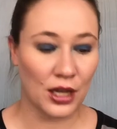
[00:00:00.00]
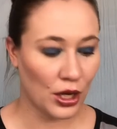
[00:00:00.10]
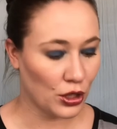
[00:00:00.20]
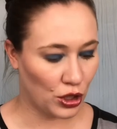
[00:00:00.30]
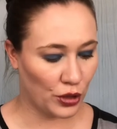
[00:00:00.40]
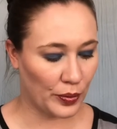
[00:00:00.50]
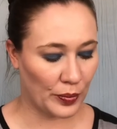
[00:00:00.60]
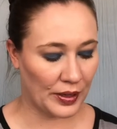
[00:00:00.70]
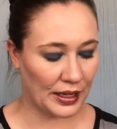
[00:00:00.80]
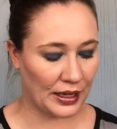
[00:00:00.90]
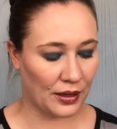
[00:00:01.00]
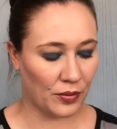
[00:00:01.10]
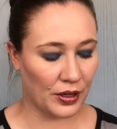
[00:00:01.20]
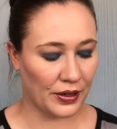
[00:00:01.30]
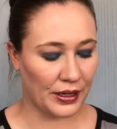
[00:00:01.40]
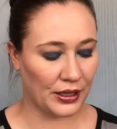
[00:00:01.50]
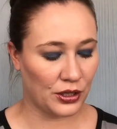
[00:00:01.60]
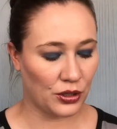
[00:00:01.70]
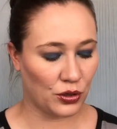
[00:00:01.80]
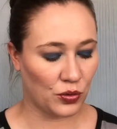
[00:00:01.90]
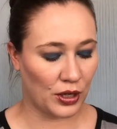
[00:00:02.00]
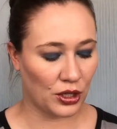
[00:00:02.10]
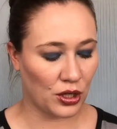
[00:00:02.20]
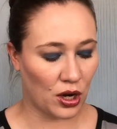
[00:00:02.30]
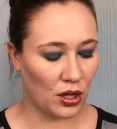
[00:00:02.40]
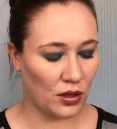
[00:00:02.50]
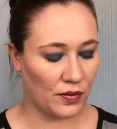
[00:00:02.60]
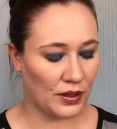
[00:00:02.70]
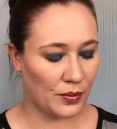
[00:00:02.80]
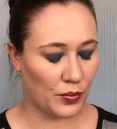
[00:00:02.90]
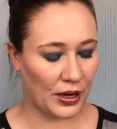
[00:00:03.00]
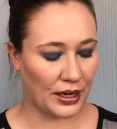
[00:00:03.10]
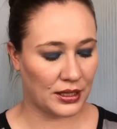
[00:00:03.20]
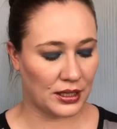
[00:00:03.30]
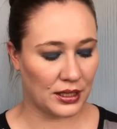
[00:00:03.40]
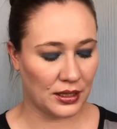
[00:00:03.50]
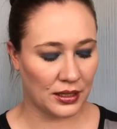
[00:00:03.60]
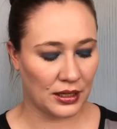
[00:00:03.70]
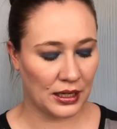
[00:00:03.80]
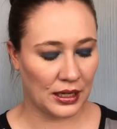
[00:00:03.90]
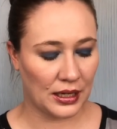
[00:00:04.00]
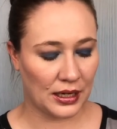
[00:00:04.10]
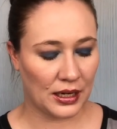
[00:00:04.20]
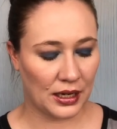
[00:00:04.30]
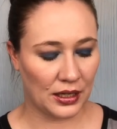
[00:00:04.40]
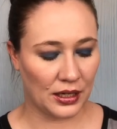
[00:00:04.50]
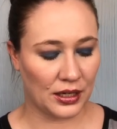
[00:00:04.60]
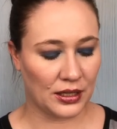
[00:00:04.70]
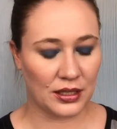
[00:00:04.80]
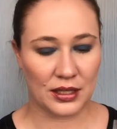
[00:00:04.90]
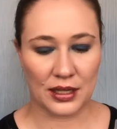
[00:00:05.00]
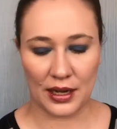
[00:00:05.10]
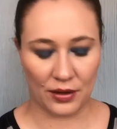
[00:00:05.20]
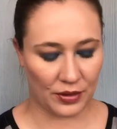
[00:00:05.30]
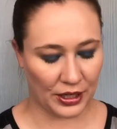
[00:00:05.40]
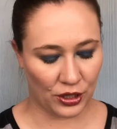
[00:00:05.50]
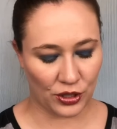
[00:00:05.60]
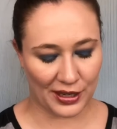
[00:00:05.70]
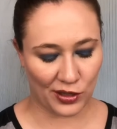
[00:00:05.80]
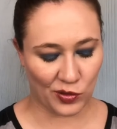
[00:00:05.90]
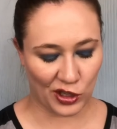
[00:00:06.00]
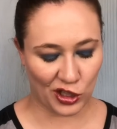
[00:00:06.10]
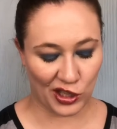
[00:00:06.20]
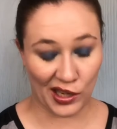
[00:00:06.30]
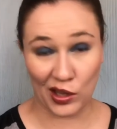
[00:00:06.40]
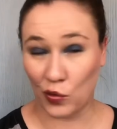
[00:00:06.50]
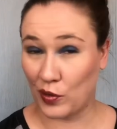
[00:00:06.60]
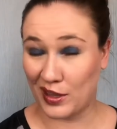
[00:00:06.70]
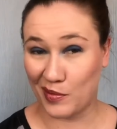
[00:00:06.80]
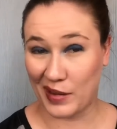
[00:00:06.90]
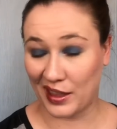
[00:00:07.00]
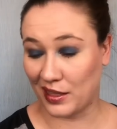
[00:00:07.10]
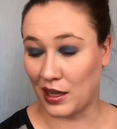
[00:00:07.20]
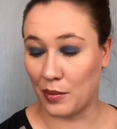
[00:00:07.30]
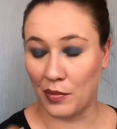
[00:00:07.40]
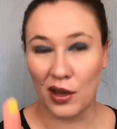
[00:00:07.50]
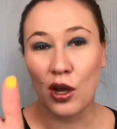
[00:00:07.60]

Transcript: Super pretty. We're going to swatch all of the bright colors and we're going to try to swatch the yellow with my thumb,